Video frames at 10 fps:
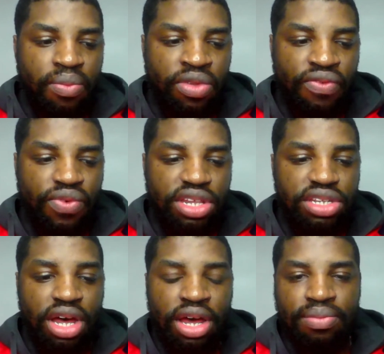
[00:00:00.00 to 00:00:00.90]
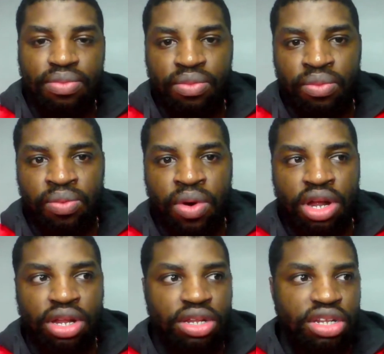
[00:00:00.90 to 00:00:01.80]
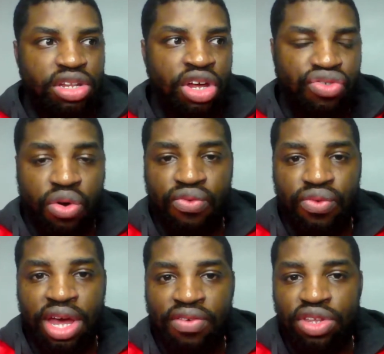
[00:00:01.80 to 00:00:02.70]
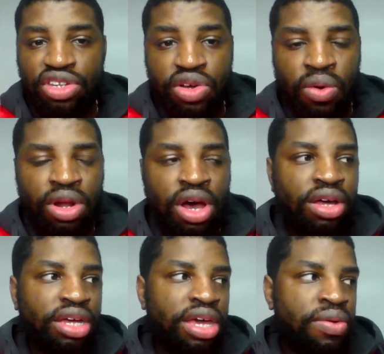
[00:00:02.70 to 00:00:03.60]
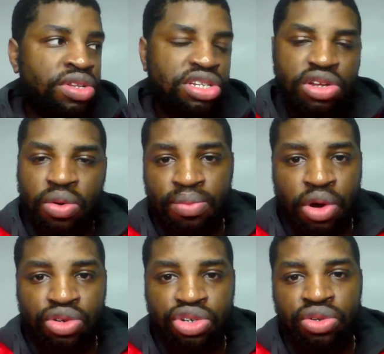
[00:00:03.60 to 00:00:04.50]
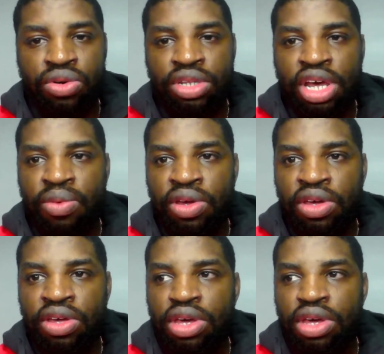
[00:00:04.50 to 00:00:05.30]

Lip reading: first time we won a trophy after so long, it was so emotional that